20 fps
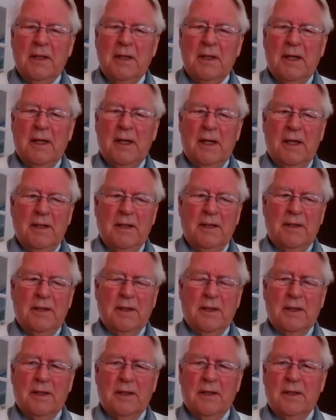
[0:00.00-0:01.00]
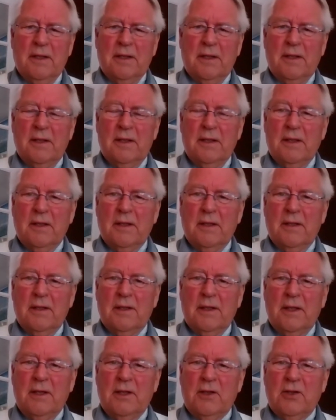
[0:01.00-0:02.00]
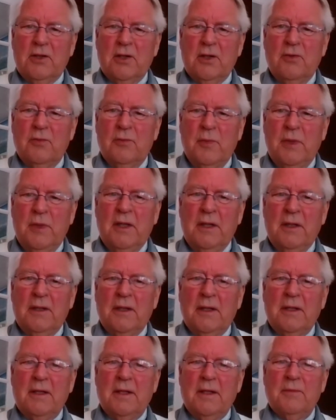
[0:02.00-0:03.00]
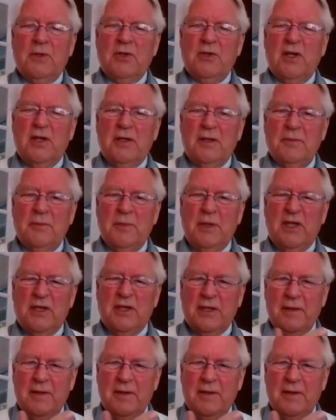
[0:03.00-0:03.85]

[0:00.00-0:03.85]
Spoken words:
And they show me, they demonstrate to me,